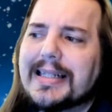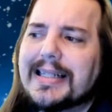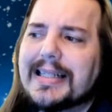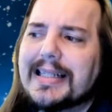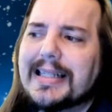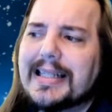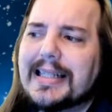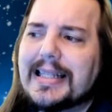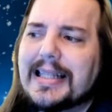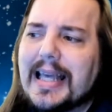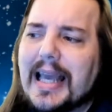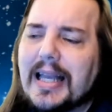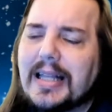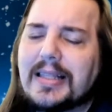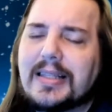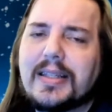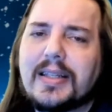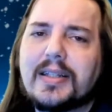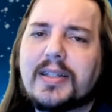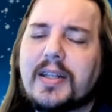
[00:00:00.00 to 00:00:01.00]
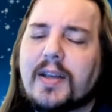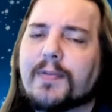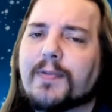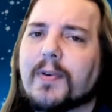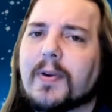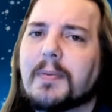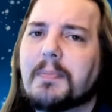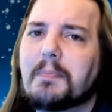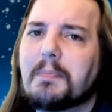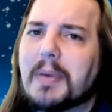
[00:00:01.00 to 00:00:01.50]
that's a
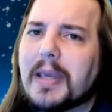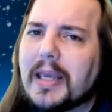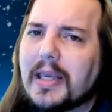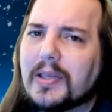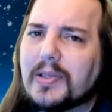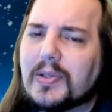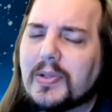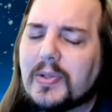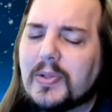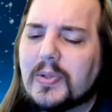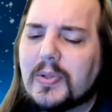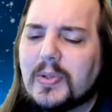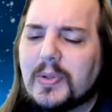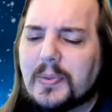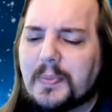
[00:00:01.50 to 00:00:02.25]
different beast.